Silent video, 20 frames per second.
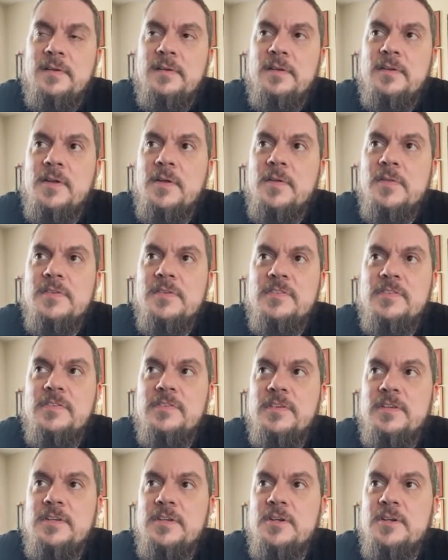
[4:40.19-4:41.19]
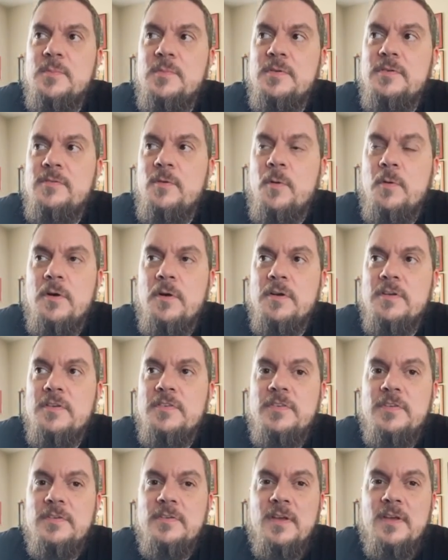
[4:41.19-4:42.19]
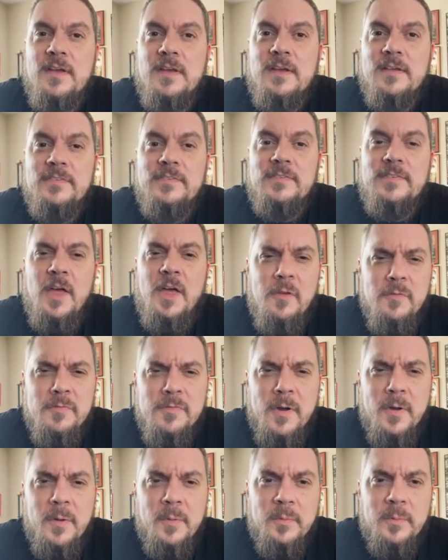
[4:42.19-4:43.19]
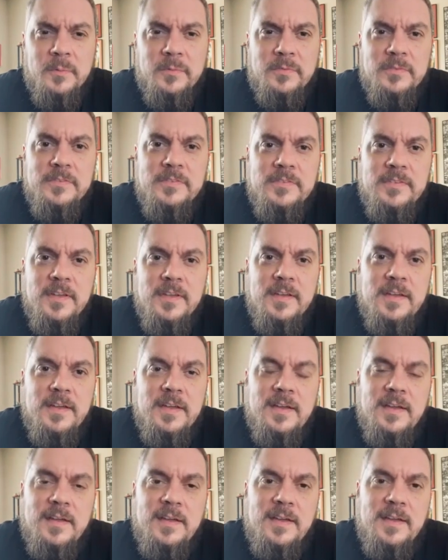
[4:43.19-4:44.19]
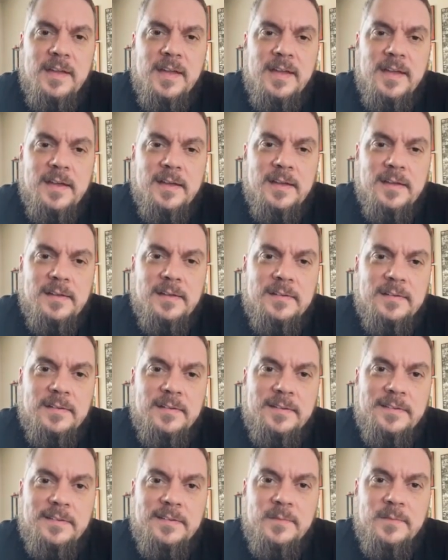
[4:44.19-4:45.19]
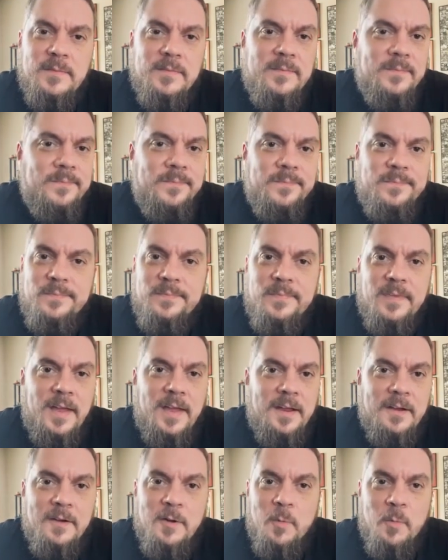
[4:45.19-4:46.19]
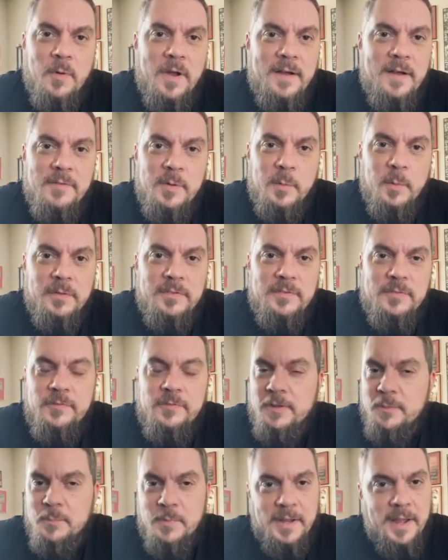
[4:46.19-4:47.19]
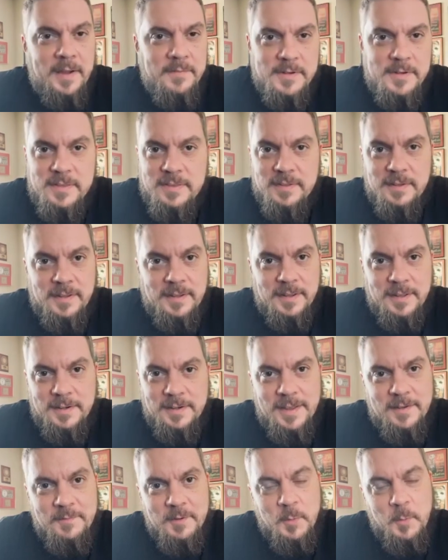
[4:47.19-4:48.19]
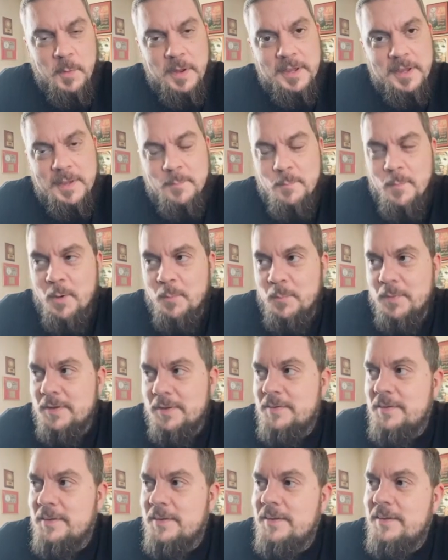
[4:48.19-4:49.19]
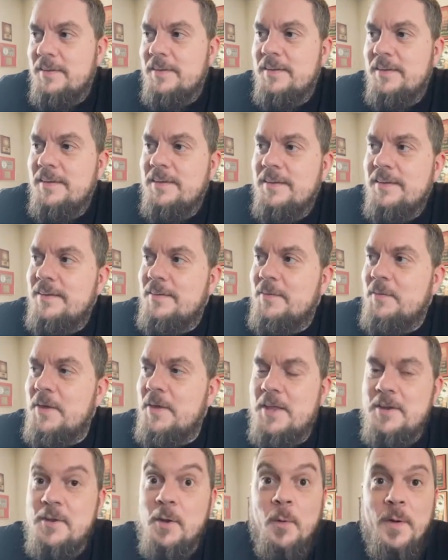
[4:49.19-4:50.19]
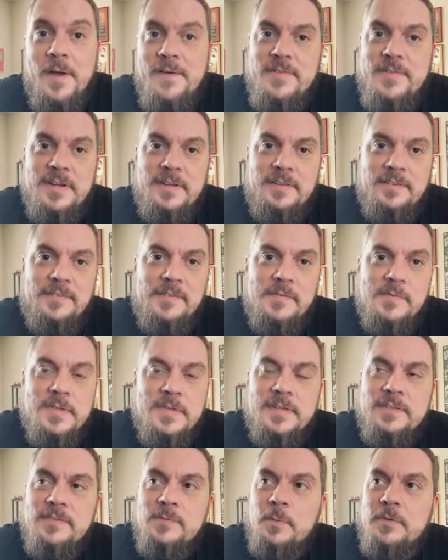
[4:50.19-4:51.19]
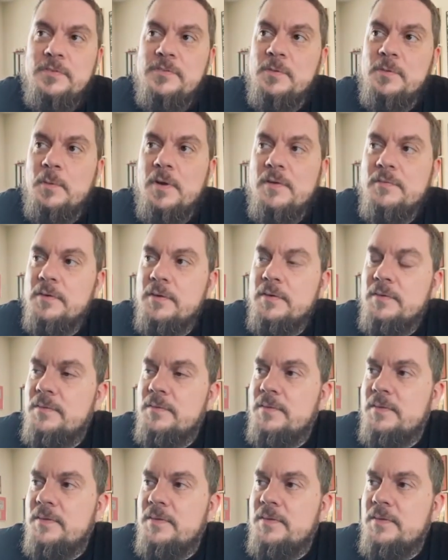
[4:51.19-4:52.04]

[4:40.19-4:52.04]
You know, this is a year before cell phones and the era where everyone's filming everything in every waking moment. We had no evidence of this whatsoever.